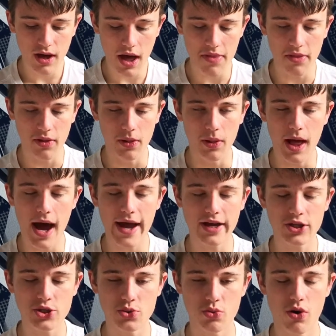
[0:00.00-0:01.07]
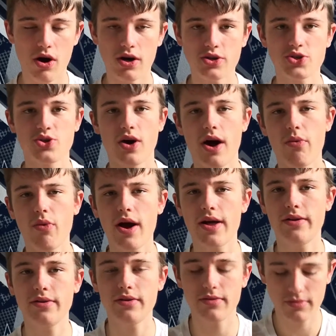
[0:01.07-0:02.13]
and the Lions wrong. So I
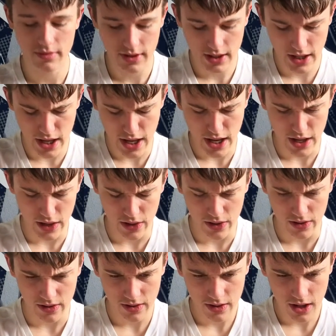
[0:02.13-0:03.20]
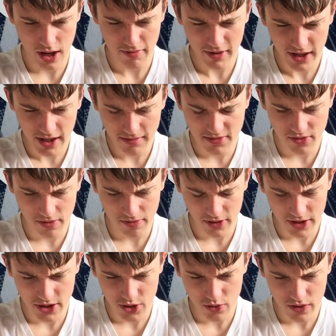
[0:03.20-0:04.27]
went in, how many games were
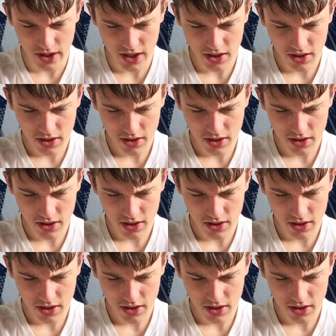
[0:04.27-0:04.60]
played this week?